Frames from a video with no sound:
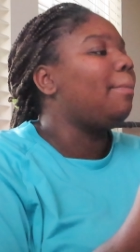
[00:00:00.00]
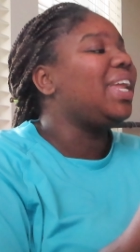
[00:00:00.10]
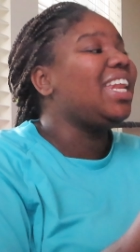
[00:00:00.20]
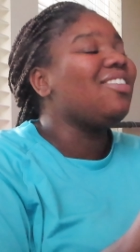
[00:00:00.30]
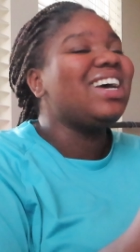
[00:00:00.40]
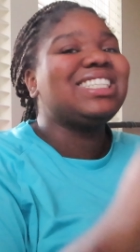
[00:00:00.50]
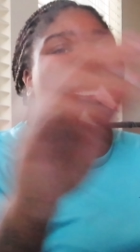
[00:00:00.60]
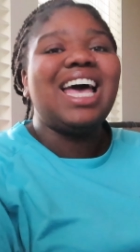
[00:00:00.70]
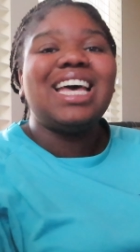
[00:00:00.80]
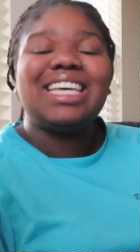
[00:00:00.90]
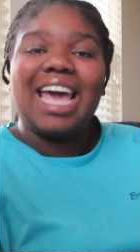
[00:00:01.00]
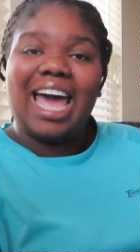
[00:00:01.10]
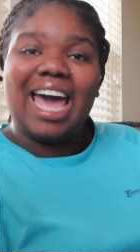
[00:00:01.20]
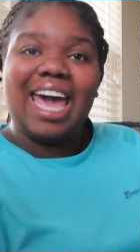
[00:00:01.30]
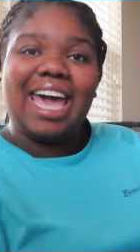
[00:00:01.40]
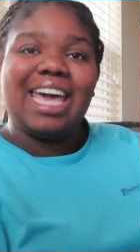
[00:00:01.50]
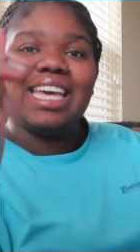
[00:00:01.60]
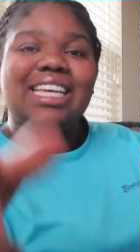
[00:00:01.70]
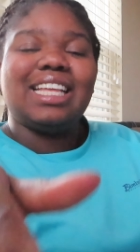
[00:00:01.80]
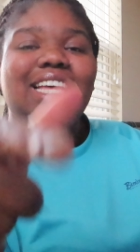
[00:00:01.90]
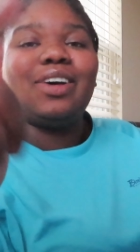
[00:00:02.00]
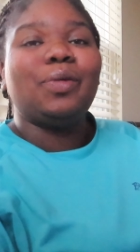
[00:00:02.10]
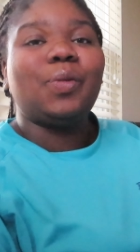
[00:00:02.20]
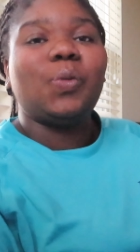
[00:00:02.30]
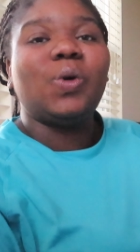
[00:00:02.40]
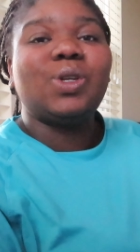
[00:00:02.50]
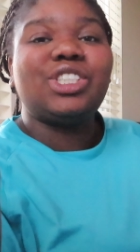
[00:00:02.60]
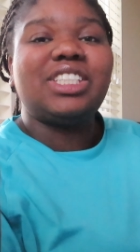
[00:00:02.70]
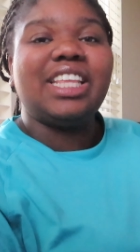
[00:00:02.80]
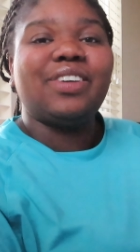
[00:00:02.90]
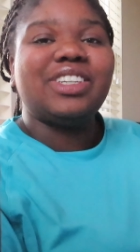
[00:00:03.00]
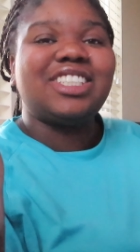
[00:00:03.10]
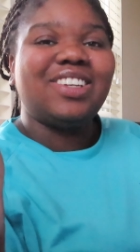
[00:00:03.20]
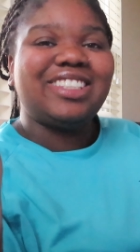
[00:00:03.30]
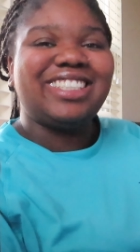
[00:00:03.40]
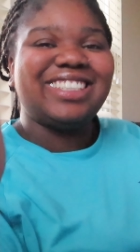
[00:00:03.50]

But anyways, Kay, we'll see the results